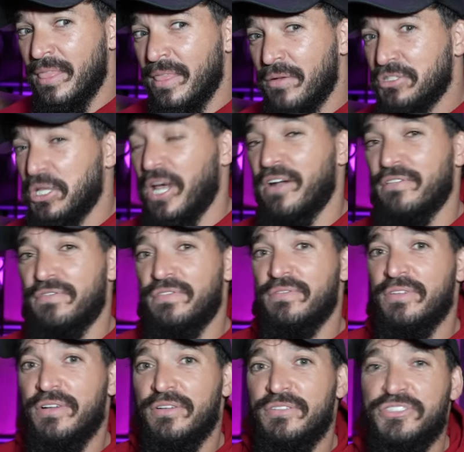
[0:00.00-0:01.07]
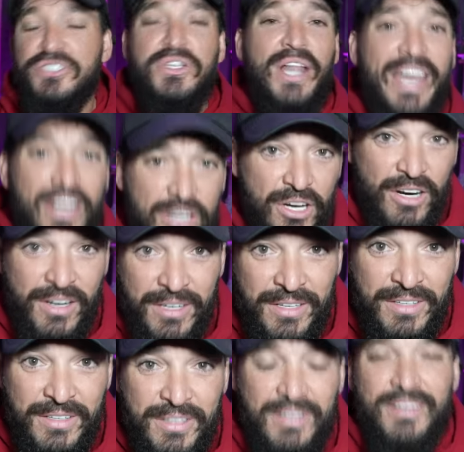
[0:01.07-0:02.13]
there was a lot of slander
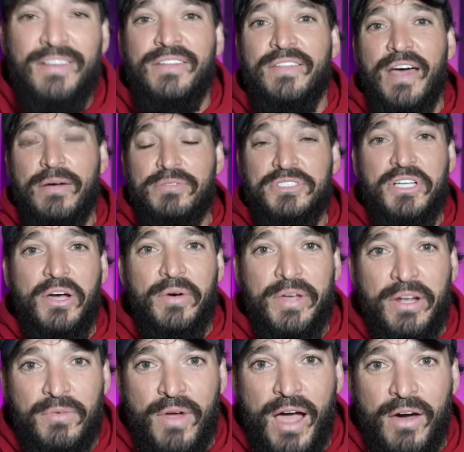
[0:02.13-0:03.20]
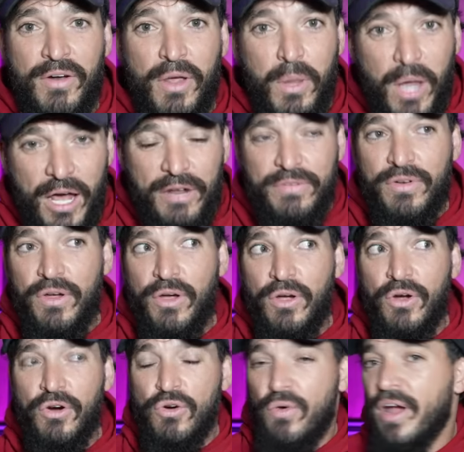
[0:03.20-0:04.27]
that was going around, a lot of
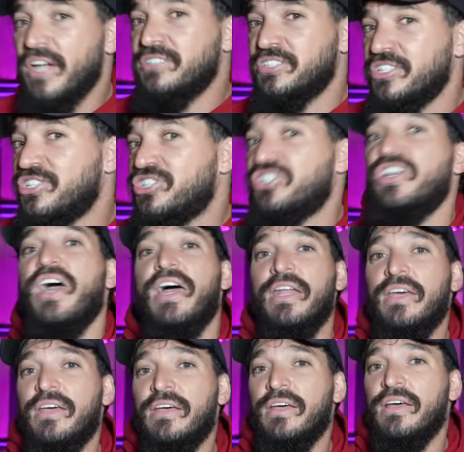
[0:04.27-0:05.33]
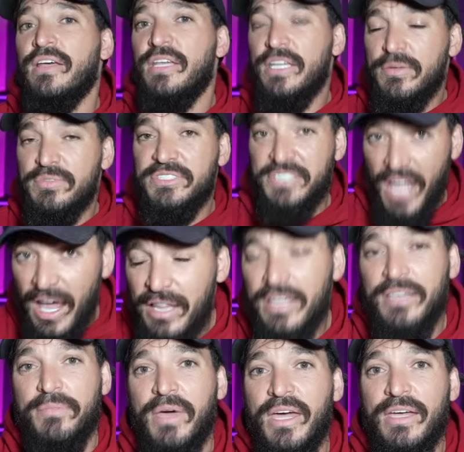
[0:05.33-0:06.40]
crazy shit he was
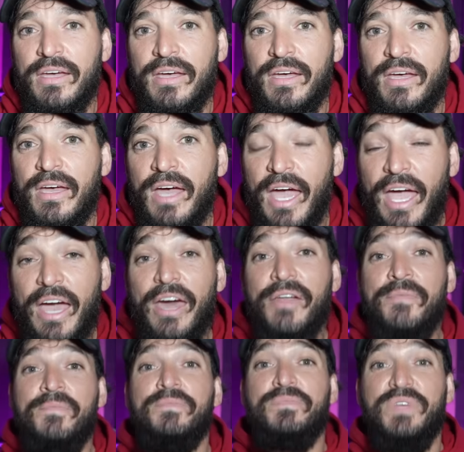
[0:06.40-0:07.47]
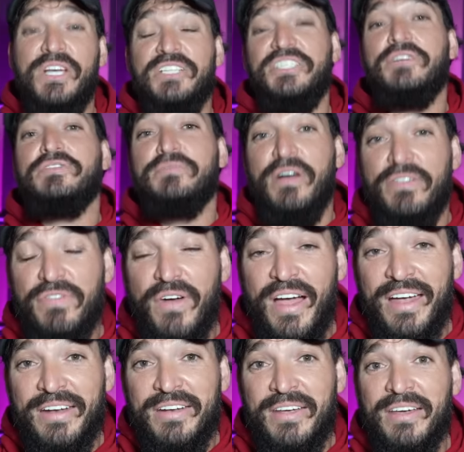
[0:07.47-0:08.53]
telling me. And because he was my
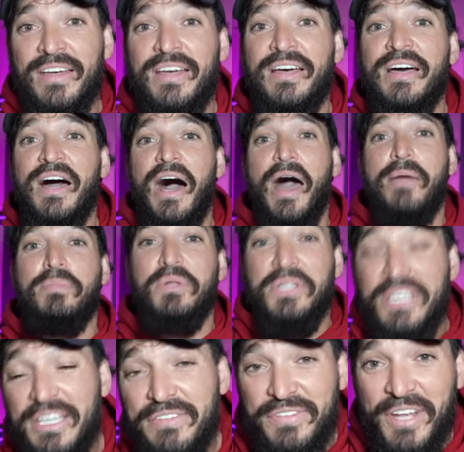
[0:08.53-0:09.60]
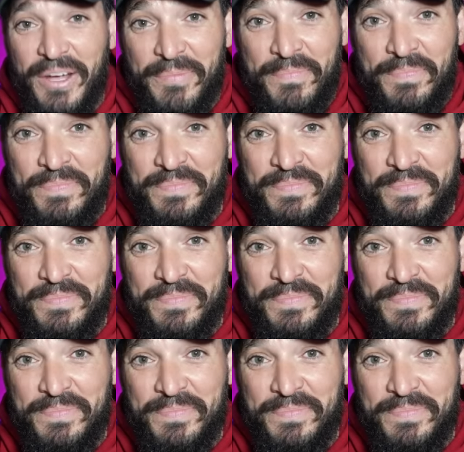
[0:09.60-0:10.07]
friend, I believed him.